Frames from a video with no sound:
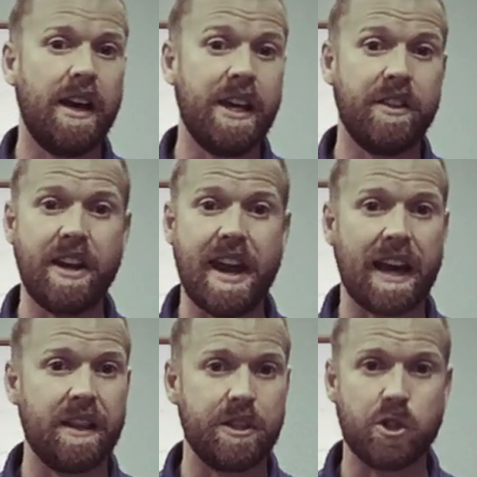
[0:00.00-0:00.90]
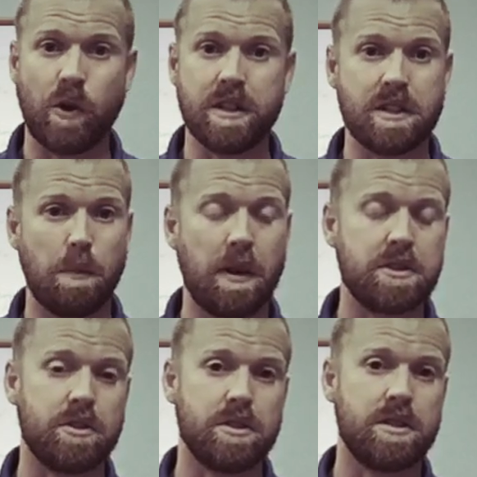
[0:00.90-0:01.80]
in the neck, in the joints, the
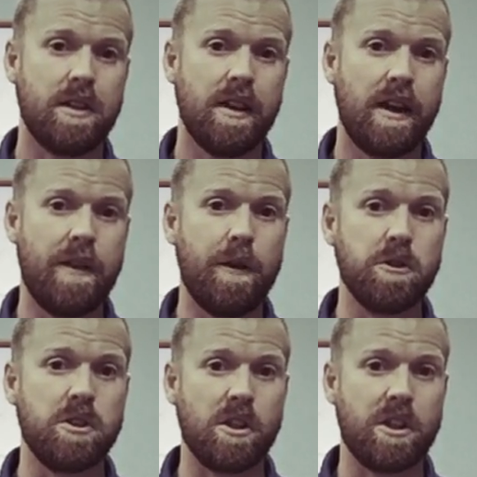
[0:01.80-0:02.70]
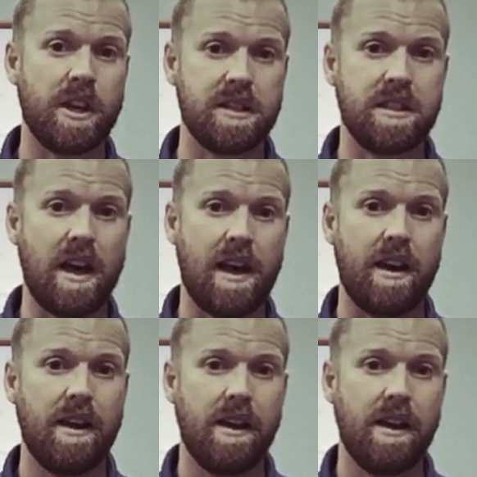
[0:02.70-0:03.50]
muscles, and those are the things that